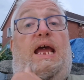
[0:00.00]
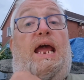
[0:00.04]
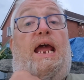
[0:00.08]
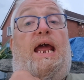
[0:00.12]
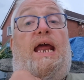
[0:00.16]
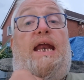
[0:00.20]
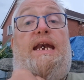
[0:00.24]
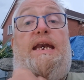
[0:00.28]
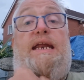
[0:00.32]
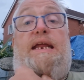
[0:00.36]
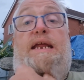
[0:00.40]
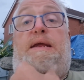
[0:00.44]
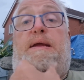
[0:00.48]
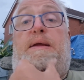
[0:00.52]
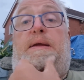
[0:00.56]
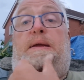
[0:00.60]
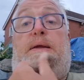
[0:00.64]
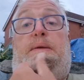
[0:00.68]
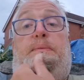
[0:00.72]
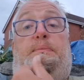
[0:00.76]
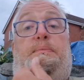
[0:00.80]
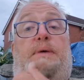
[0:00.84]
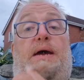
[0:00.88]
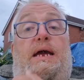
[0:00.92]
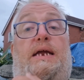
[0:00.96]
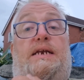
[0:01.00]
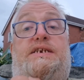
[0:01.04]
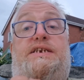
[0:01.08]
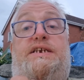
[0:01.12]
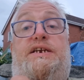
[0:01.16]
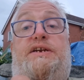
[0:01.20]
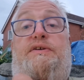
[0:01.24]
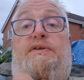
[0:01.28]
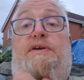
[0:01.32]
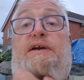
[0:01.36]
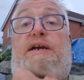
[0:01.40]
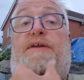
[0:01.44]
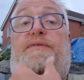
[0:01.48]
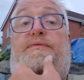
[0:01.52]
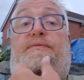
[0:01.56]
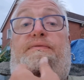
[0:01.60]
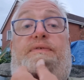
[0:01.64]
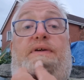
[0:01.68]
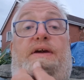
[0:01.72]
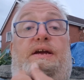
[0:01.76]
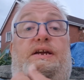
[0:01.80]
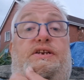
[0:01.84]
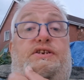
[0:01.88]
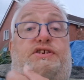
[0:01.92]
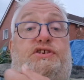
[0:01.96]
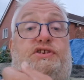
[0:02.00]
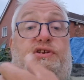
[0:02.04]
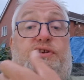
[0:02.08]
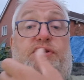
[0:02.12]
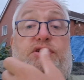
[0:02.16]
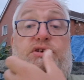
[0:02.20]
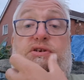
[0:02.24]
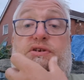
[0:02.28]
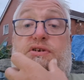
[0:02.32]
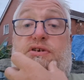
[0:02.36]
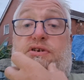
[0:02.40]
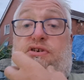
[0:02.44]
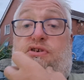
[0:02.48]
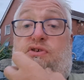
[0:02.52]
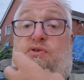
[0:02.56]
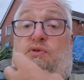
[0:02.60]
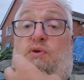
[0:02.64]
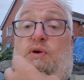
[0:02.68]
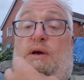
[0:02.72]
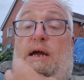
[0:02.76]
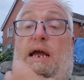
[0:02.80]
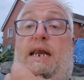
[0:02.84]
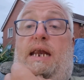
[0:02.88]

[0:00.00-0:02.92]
any bacterial infections or